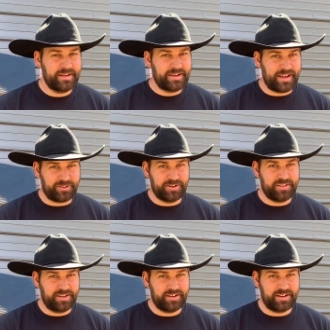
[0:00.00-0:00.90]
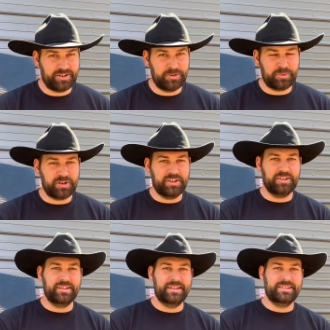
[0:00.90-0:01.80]
got rid of the honeycomb grill
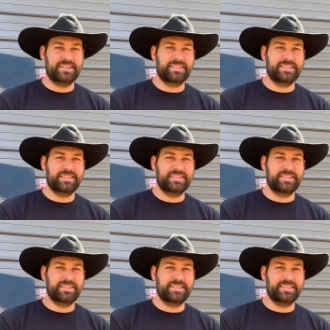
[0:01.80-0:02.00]
and did